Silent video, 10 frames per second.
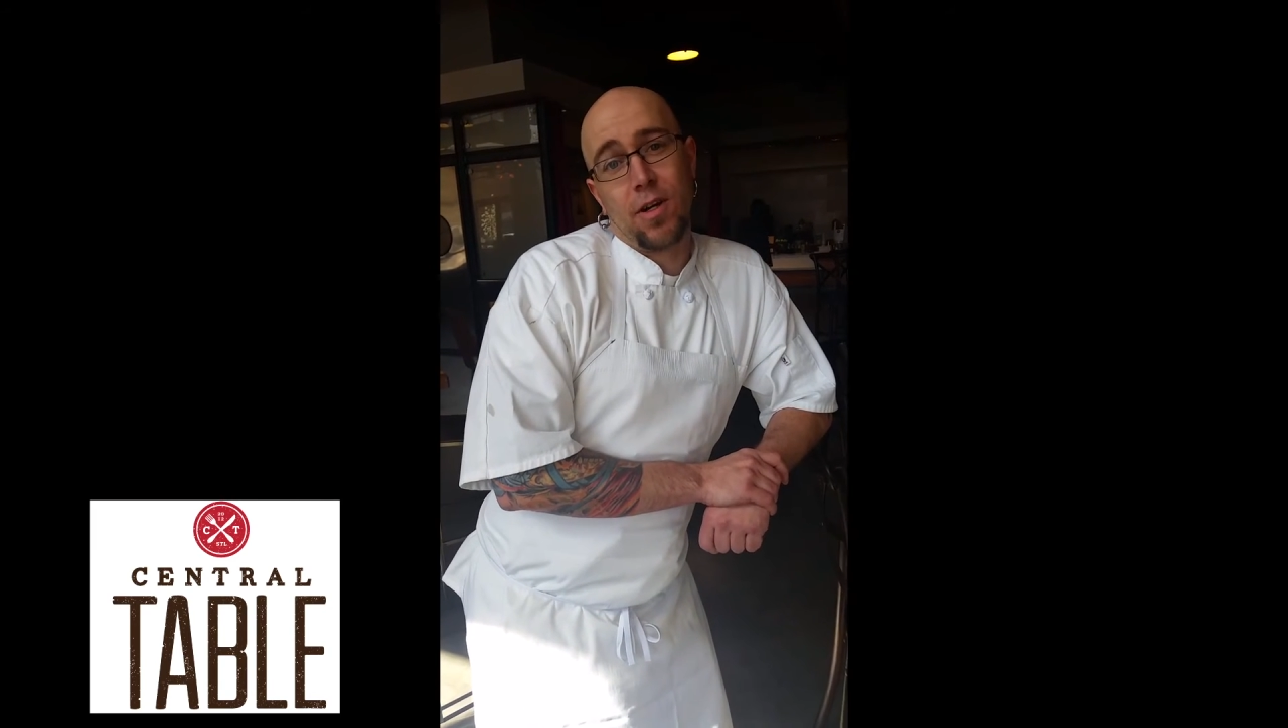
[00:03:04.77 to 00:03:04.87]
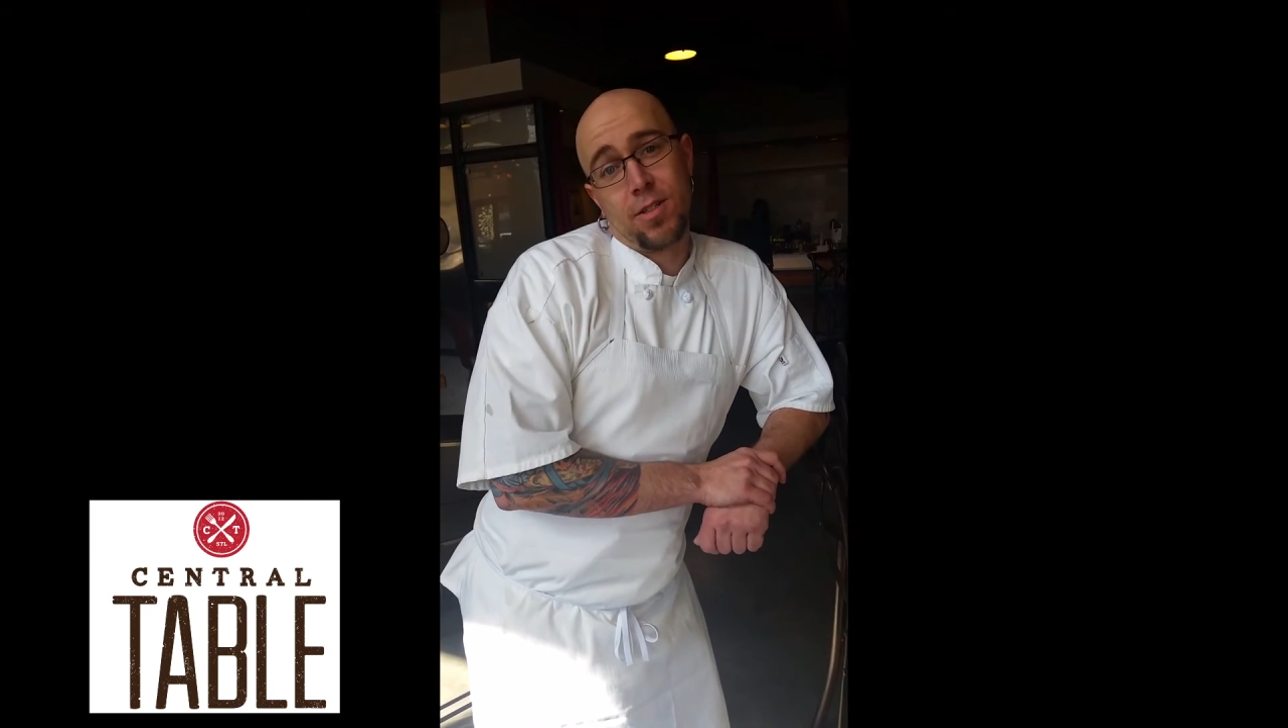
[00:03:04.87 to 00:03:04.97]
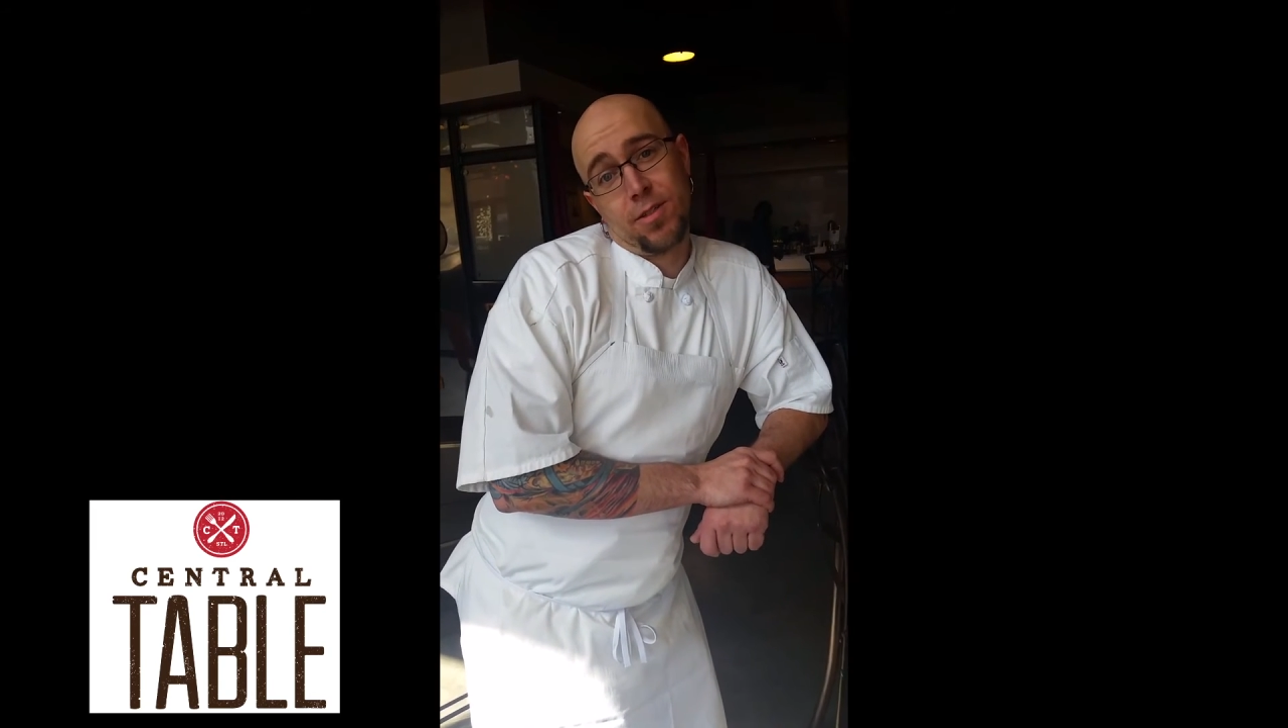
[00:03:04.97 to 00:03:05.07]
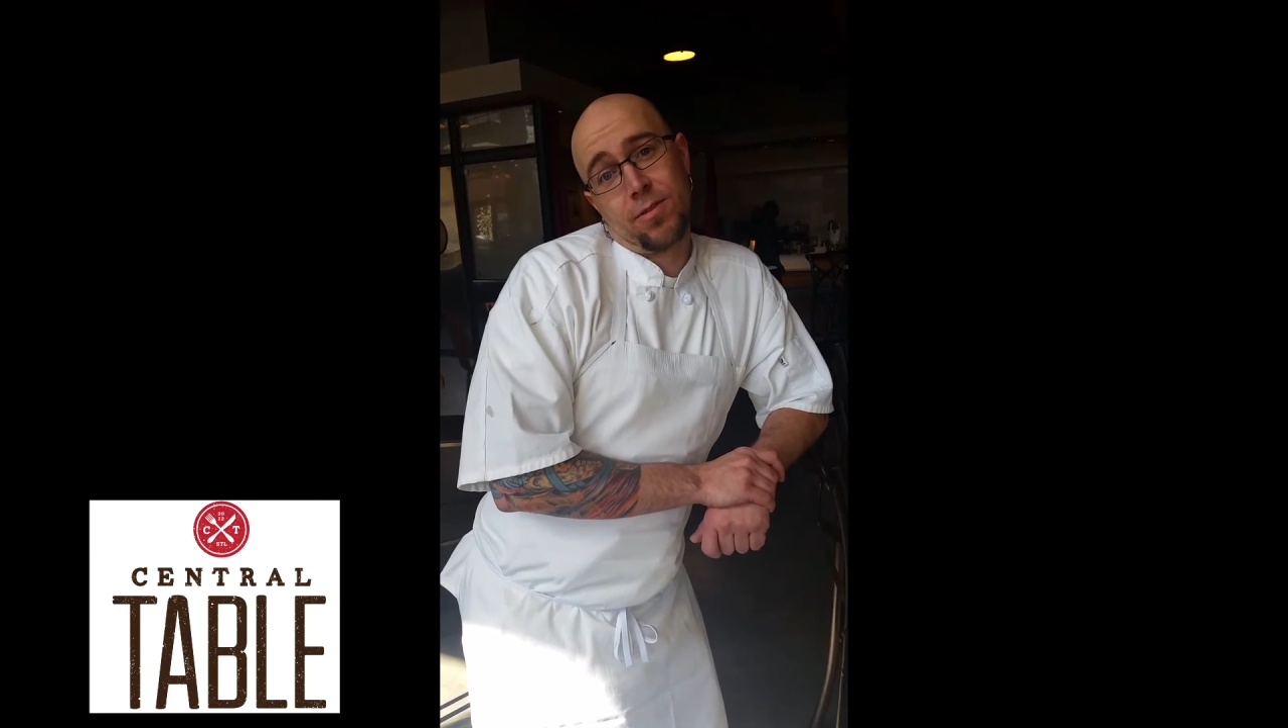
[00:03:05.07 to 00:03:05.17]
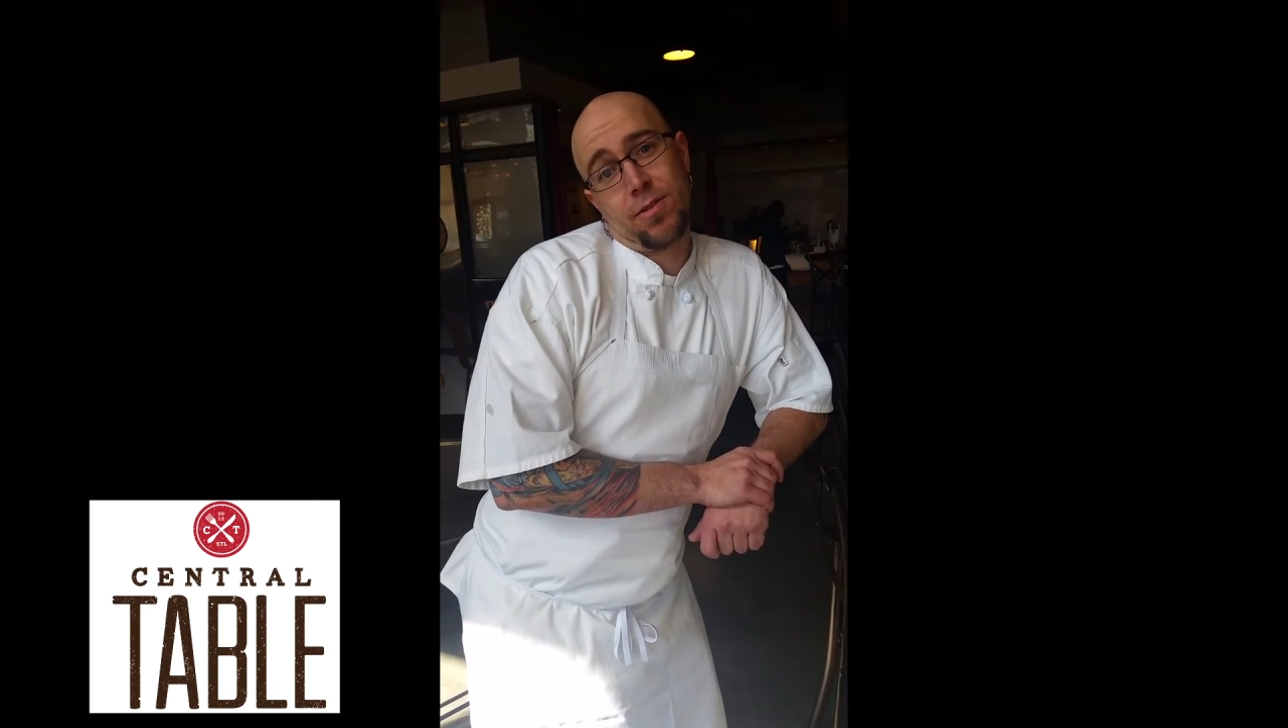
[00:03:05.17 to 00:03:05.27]

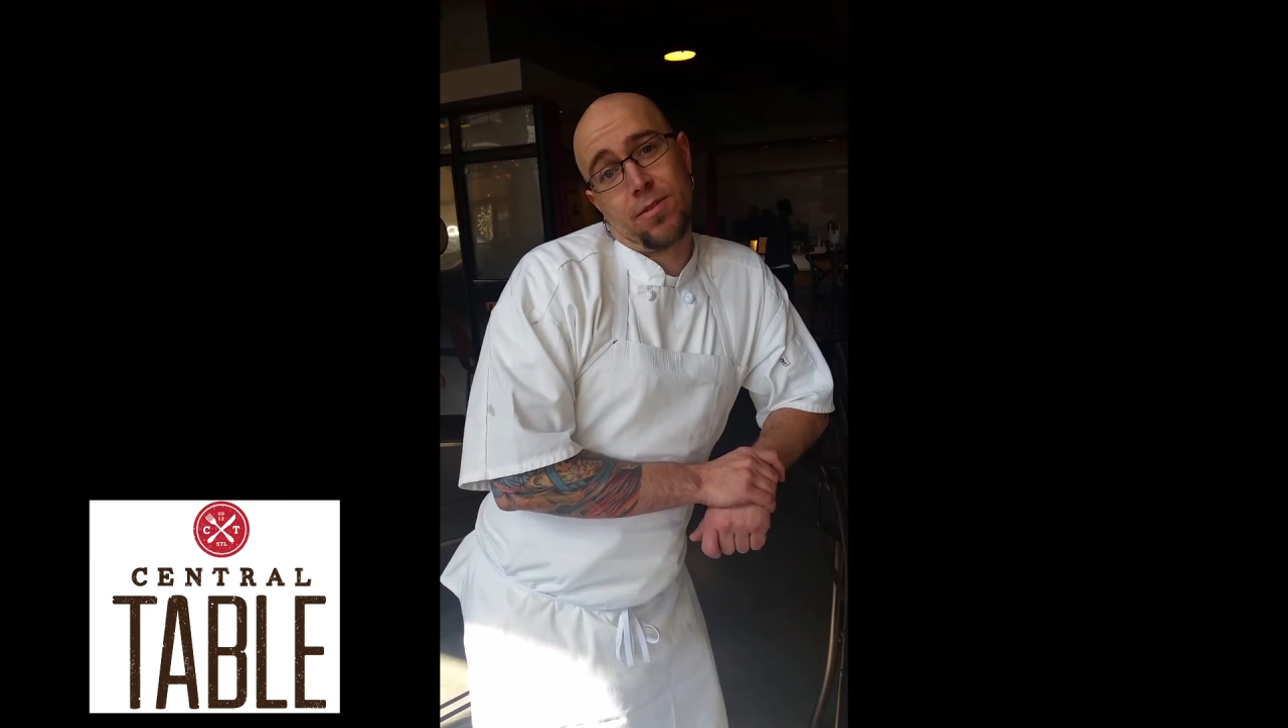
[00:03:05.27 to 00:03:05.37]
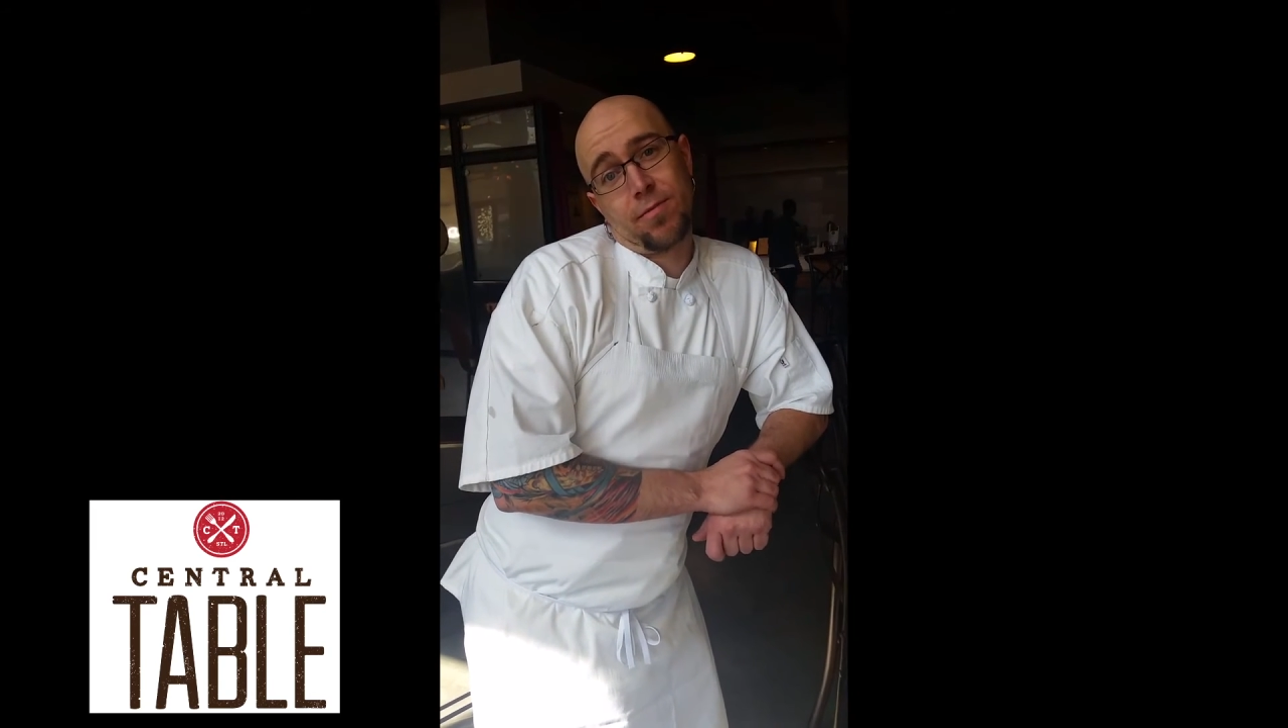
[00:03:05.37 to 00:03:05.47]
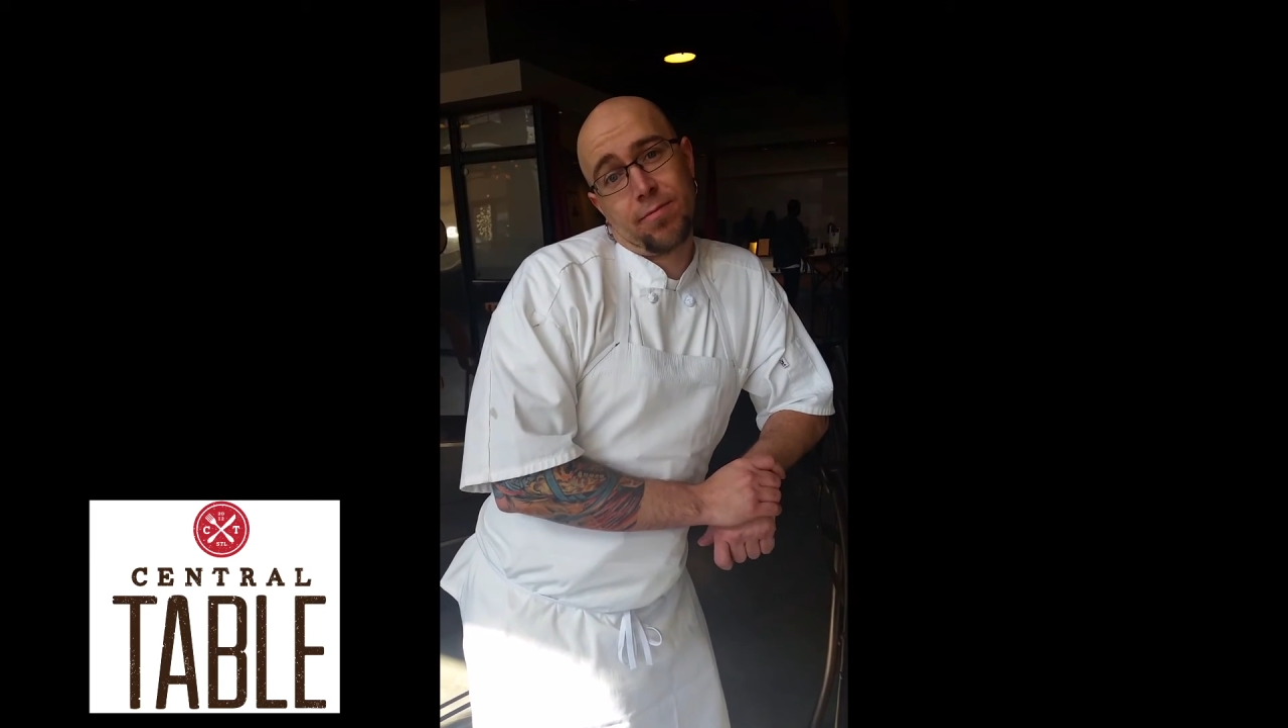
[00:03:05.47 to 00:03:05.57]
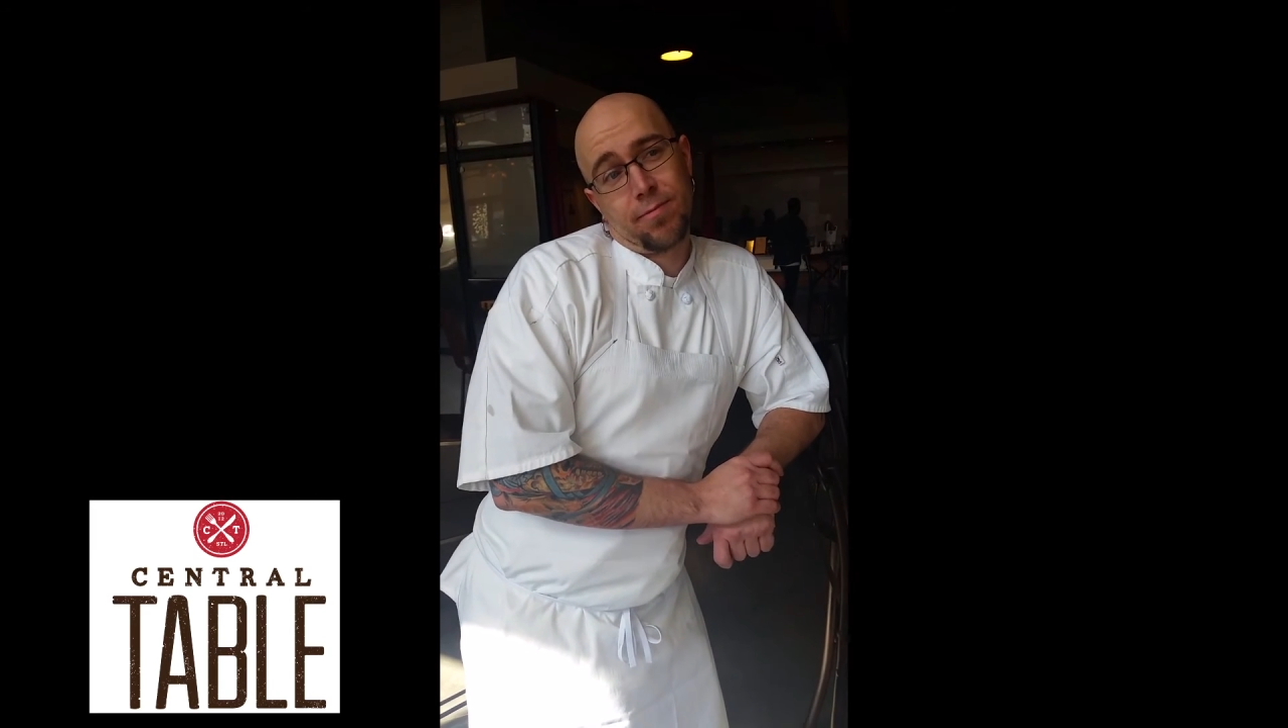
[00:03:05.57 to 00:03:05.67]
cartoons.